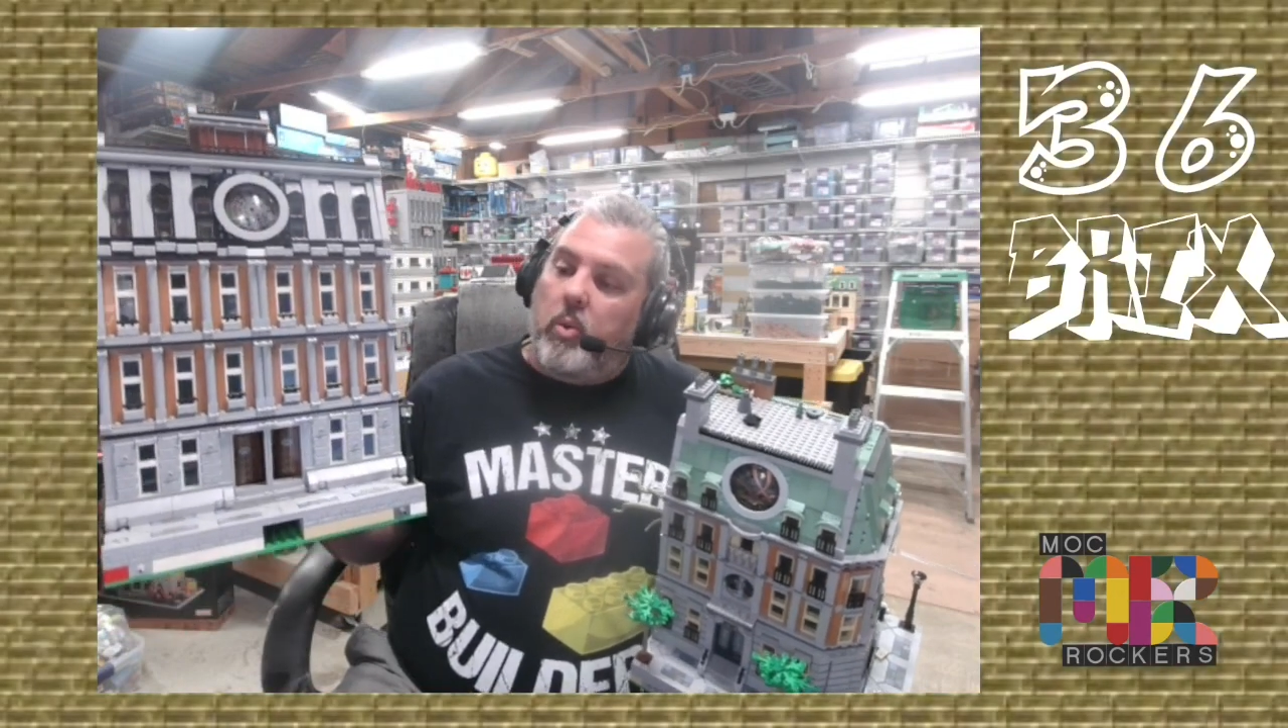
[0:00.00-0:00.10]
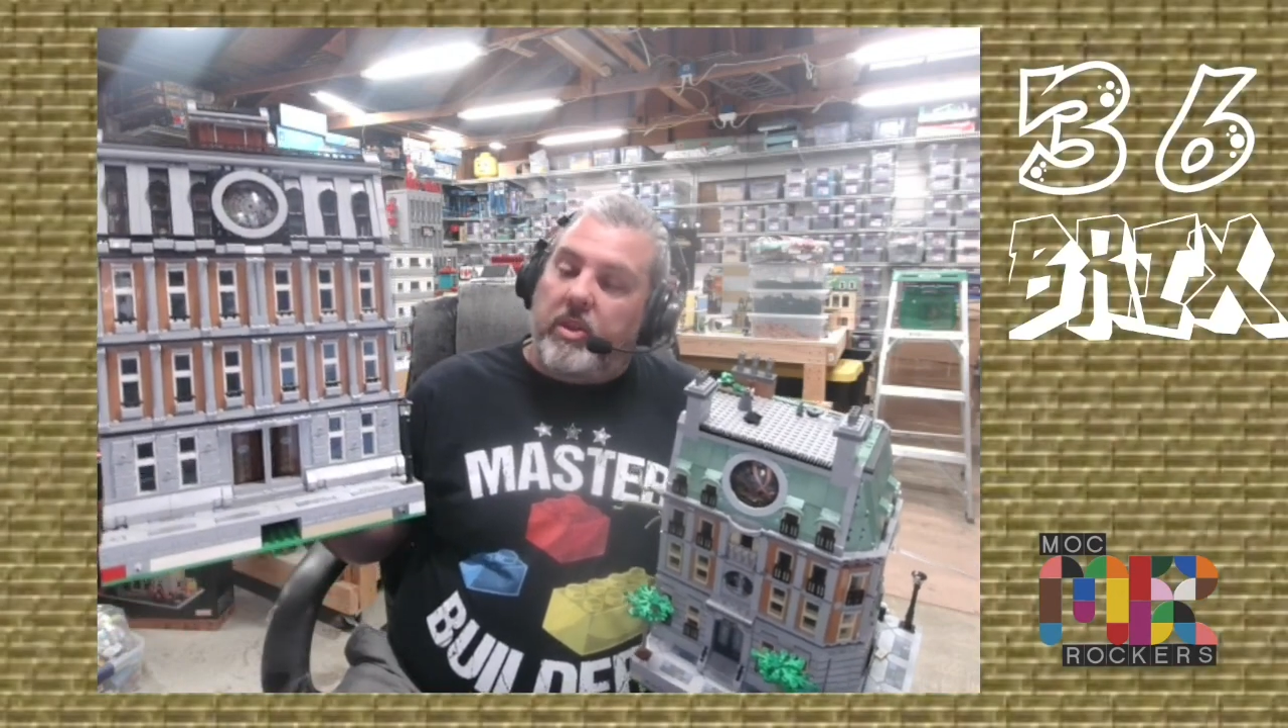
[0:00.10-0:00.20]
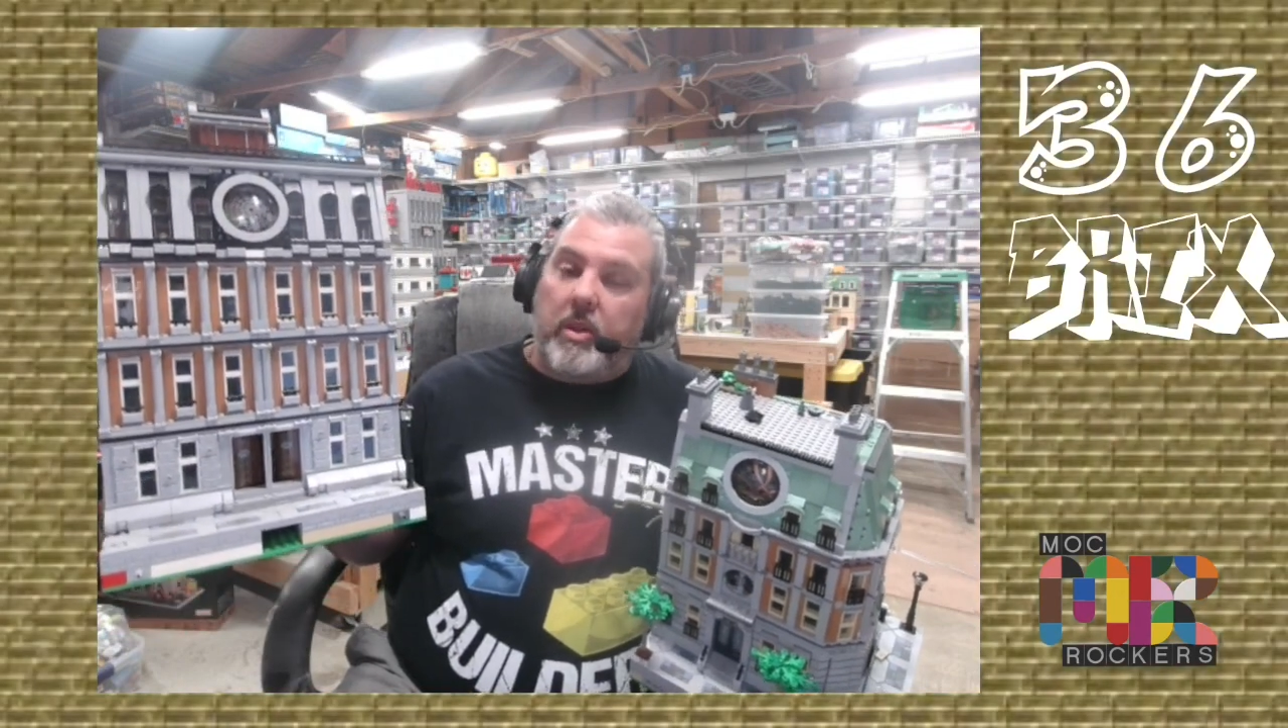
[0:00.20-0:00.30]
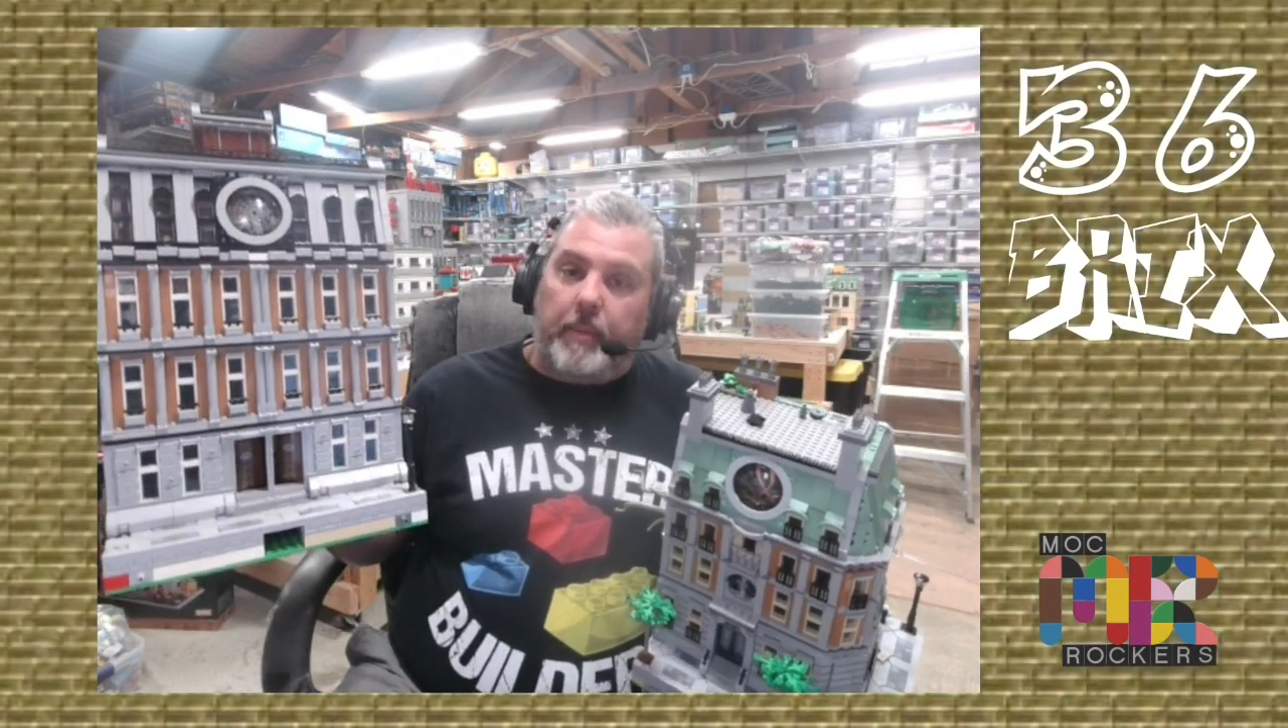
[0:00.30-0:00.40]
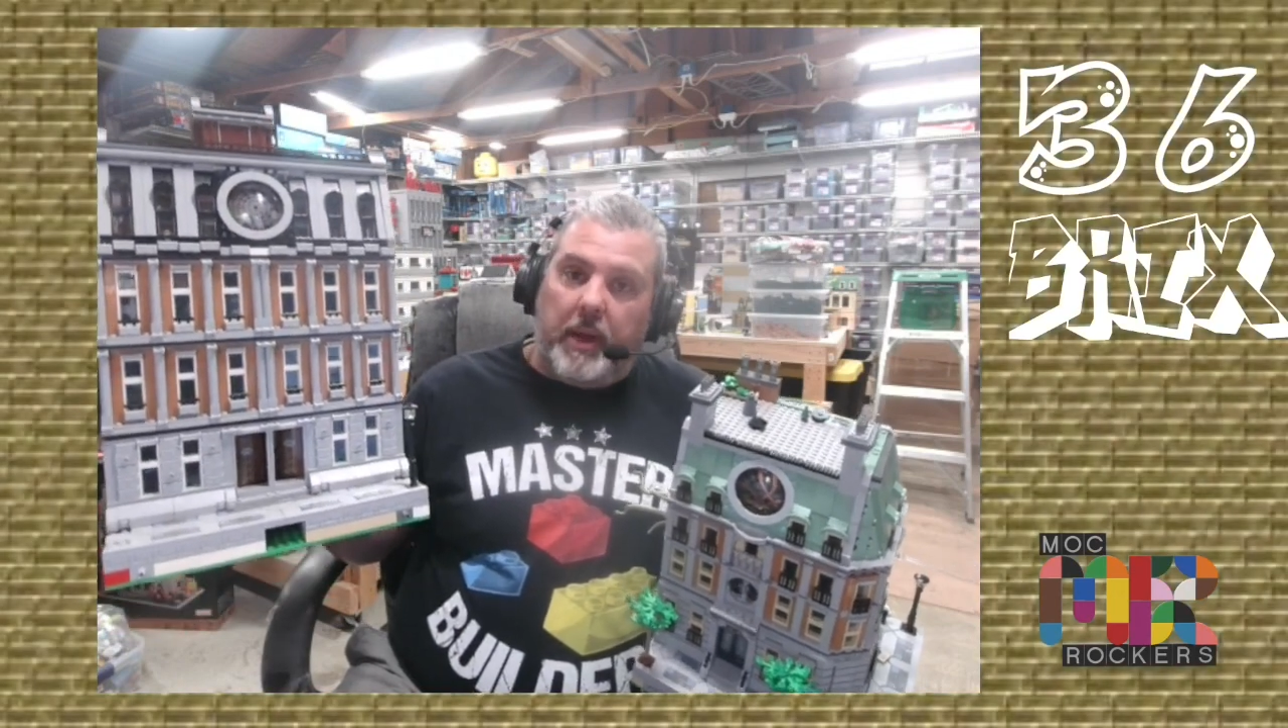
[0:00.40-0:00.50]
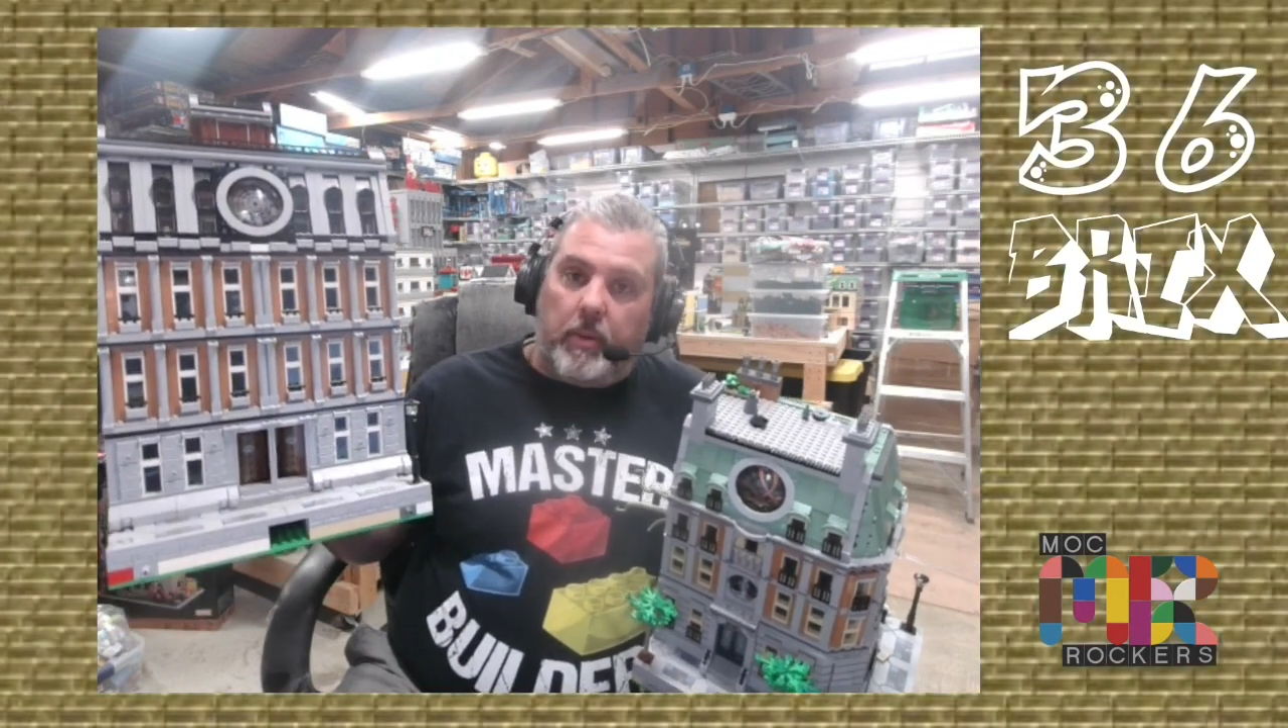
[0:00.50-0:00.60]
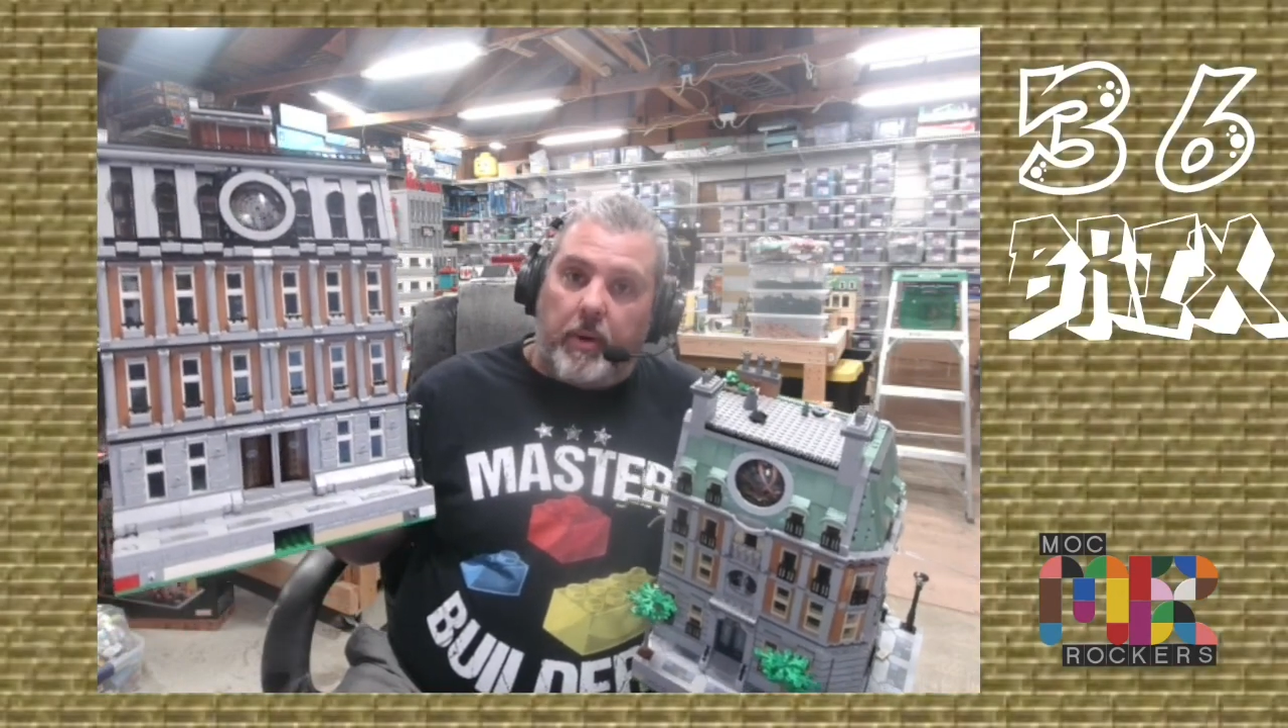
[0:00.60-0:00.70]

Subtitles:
with the Peter